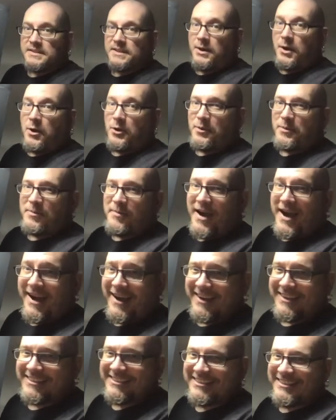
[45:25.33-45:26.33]
the Odin
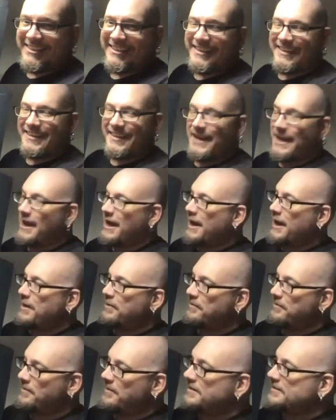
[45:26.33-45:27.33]
box.
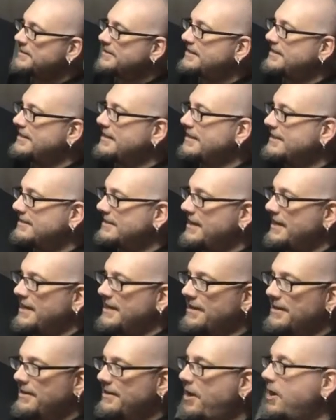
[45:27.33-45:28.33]
It's
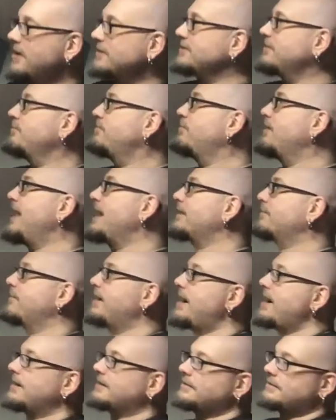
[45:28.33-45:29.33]
a awesome black
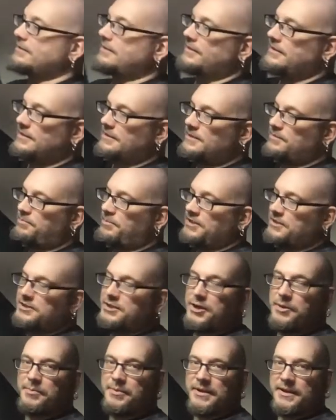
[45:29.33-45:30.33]
box. Splits
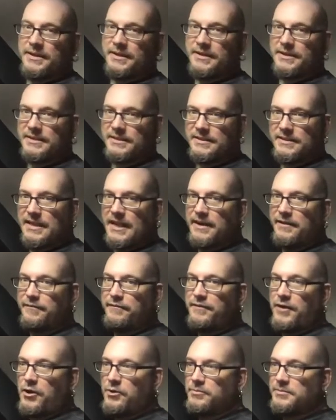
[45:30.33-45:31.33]
open. It's got a
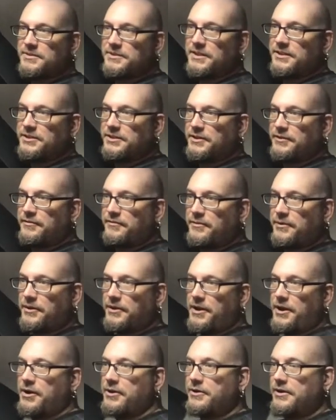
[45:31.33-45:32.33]
foam center
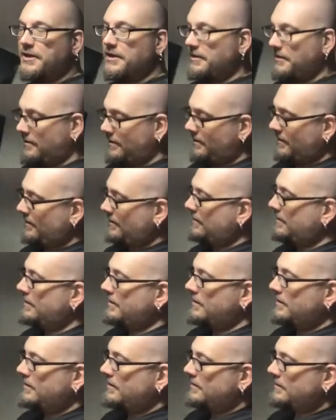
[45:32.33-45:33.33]
for Odin.
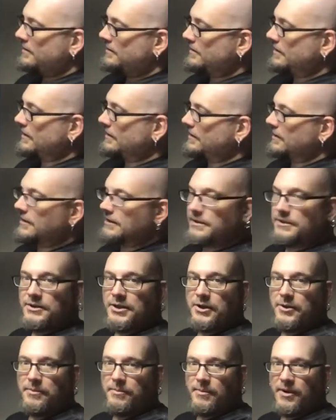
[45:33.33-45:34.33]
It's got the
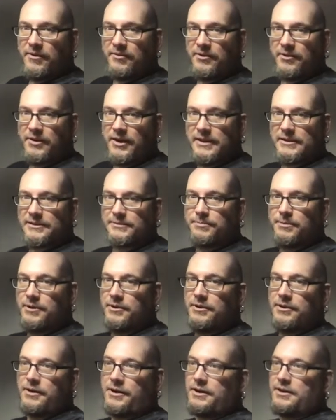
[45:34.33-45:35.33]
dope Marvel Crisis
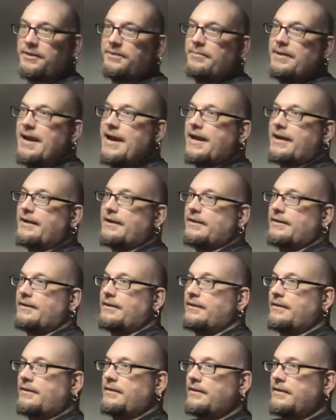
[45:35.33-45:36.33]
Protocol in the back,
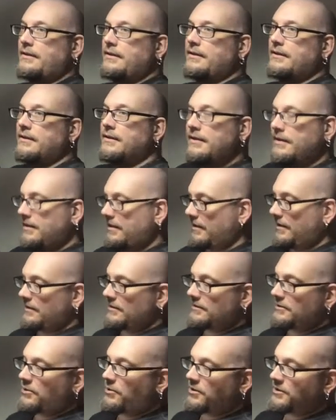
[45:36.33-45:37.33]
and
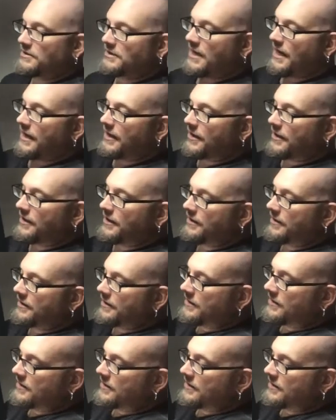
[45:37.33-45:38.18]
it's of course got our